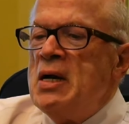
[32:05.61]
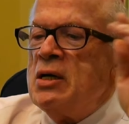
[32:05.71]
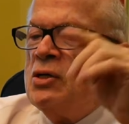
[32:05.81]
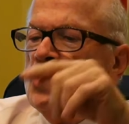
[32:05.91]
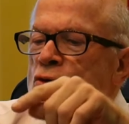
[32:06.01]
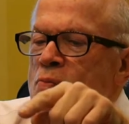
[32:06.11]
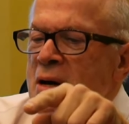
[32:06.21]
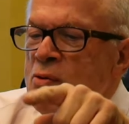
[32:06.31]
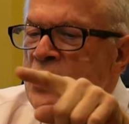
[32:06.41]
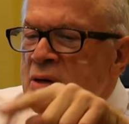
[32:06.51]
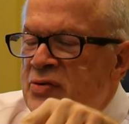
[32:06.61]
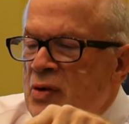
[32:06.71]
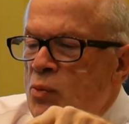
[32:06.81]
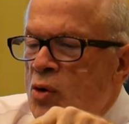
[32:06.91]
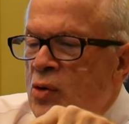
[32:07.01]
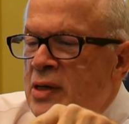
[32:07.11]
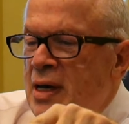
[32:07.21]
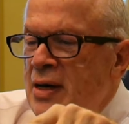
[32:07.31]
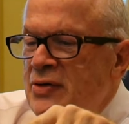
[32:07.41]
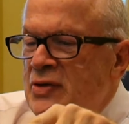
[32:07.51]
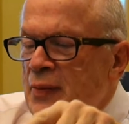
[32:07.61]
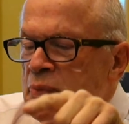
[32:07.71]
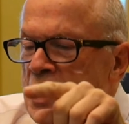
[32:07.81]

You know, you may read somewhere a case